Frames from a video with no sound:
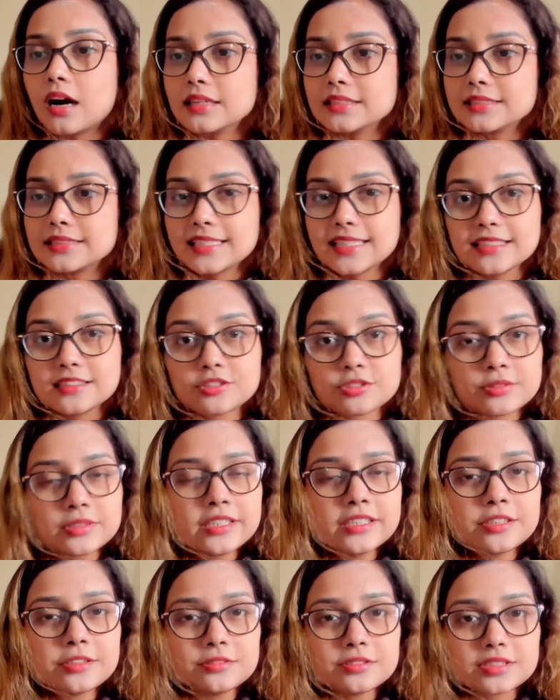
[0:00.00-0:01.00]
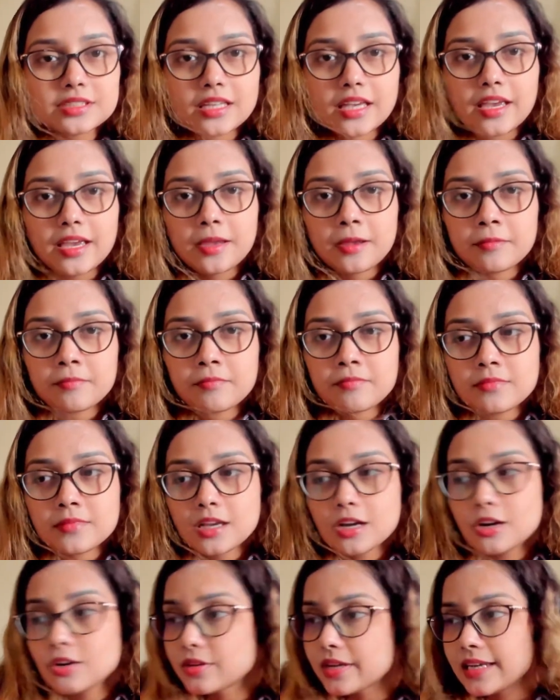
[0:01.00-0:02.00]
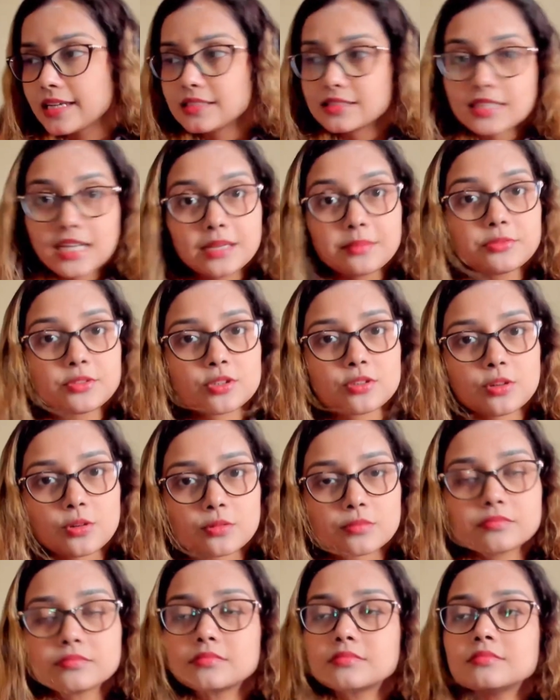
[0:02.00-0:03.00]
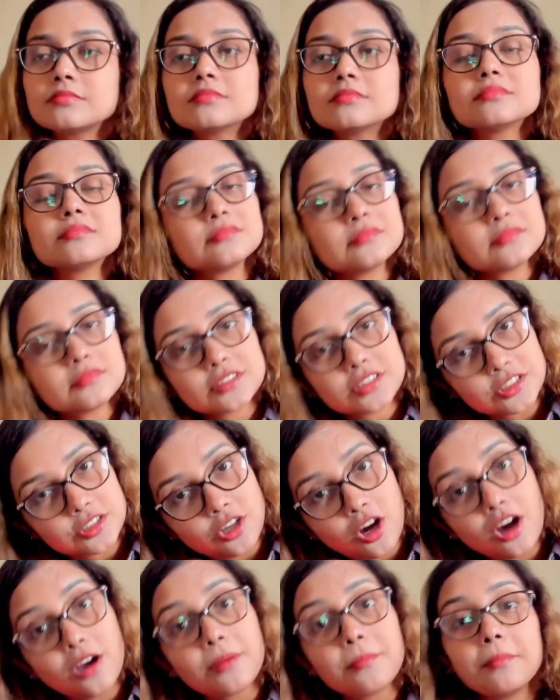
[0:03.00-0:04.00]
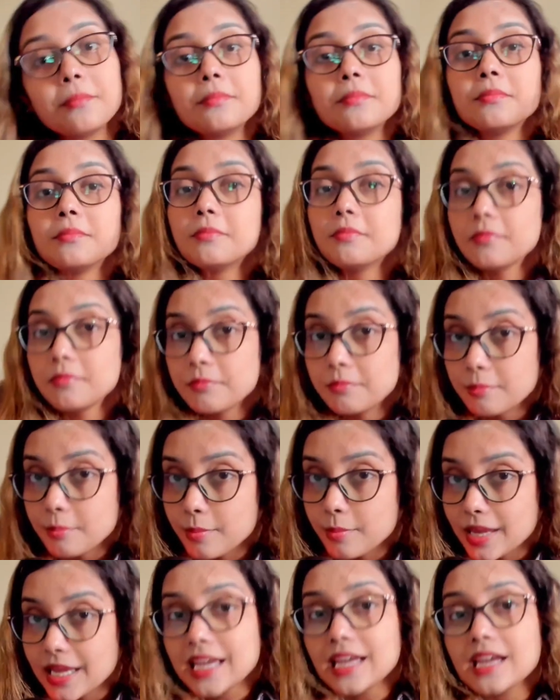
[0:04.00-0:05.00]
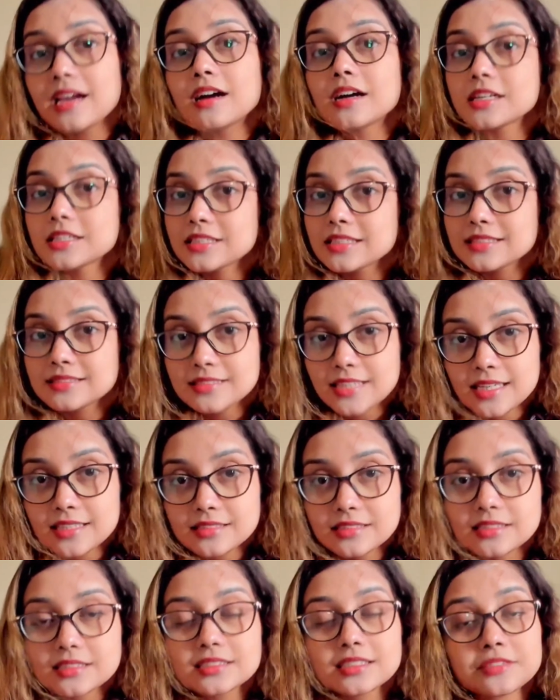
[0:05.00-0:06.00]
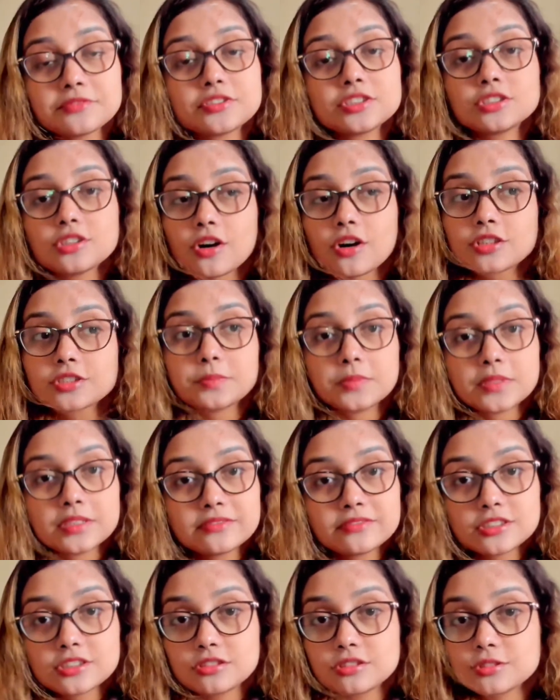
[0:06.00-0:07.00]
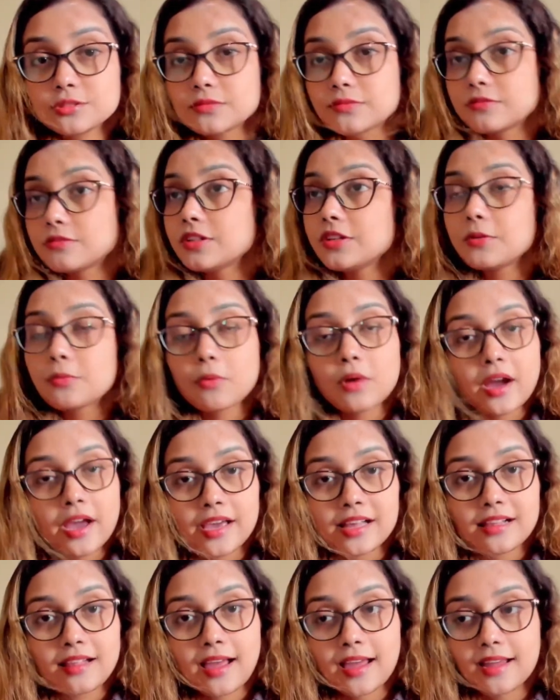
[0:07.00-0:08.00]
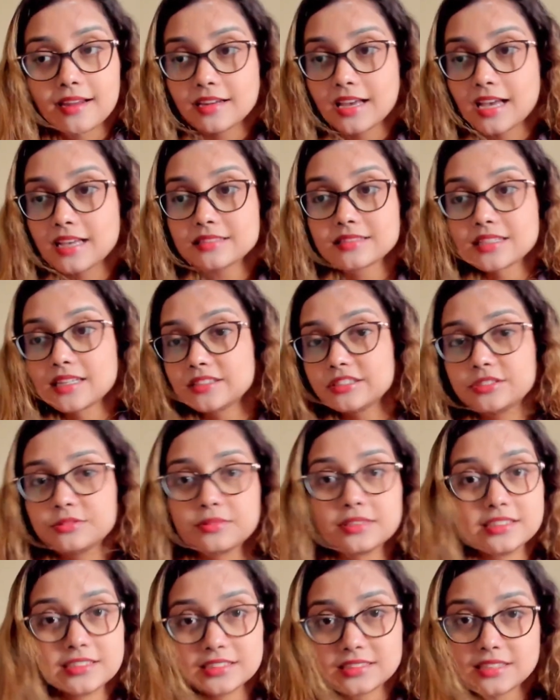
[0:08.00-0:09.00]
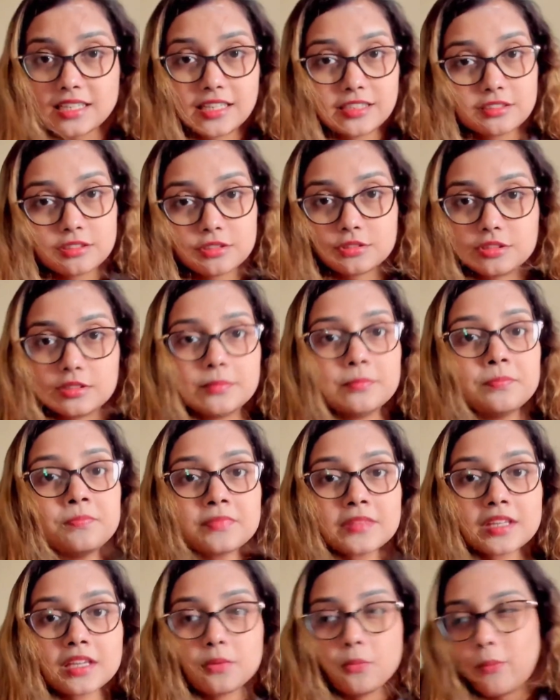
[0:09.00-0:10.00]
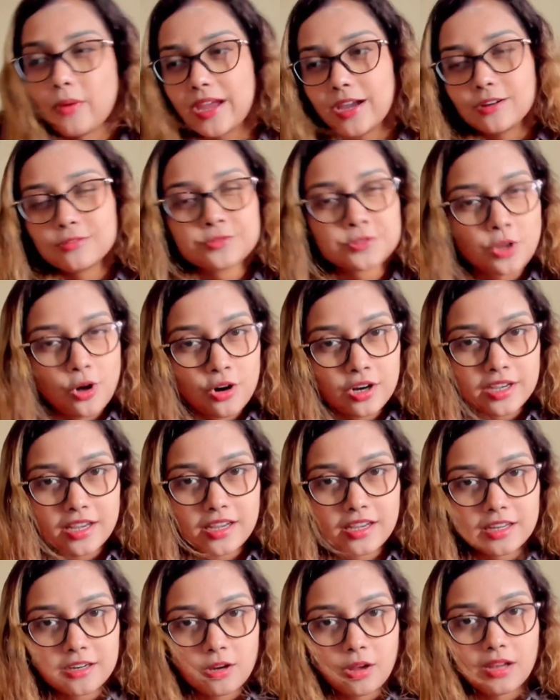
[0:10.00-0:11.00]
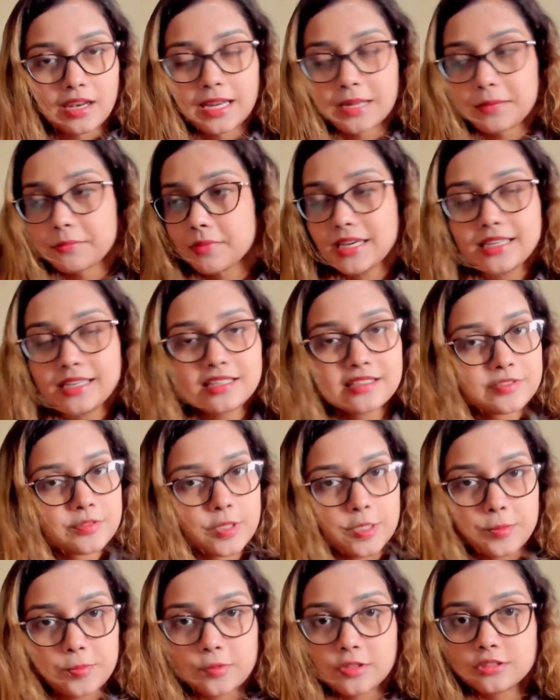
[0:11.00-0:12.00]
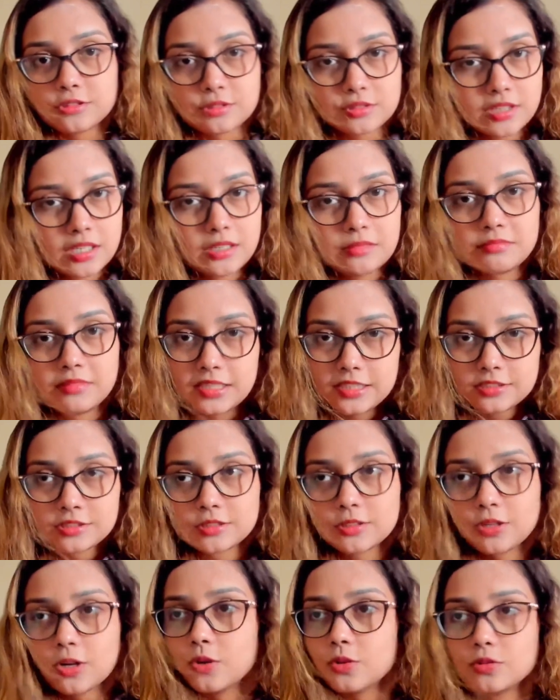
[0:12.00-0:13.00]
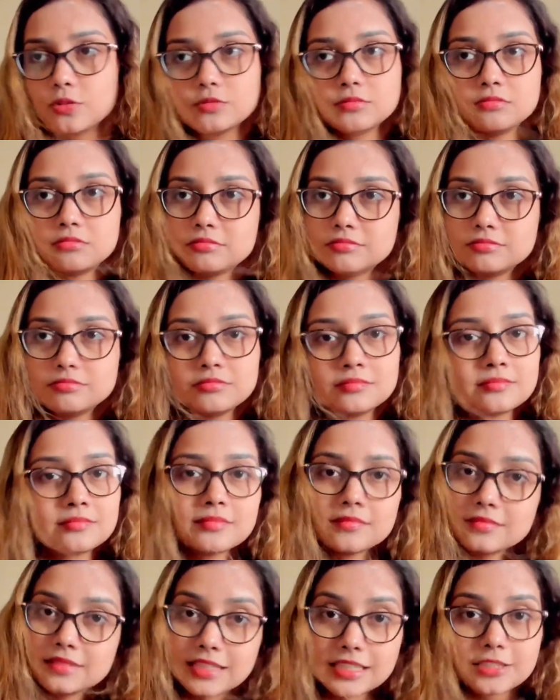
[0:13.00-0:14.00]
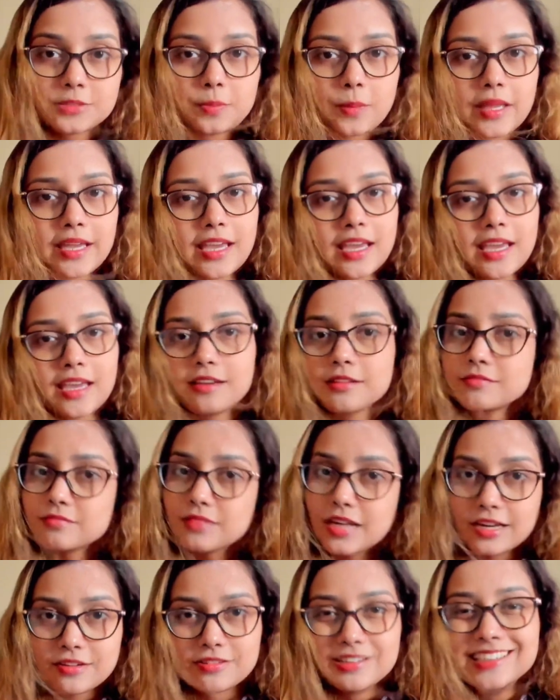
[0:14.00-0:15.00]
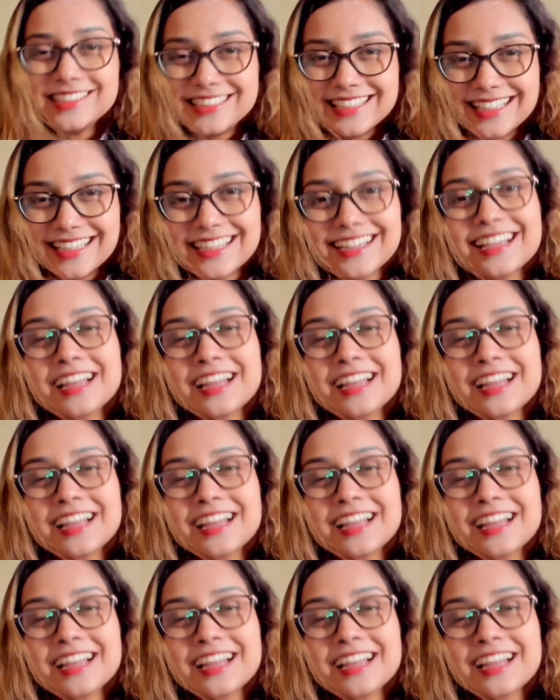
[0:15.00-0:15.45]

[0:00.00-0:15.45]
Day 3, you say, okay, time to go. The dog may understand this if the dog's been with you for a while and has started to understand your way of talking and all. Like my kids respond to come, let's go, let's play, everything.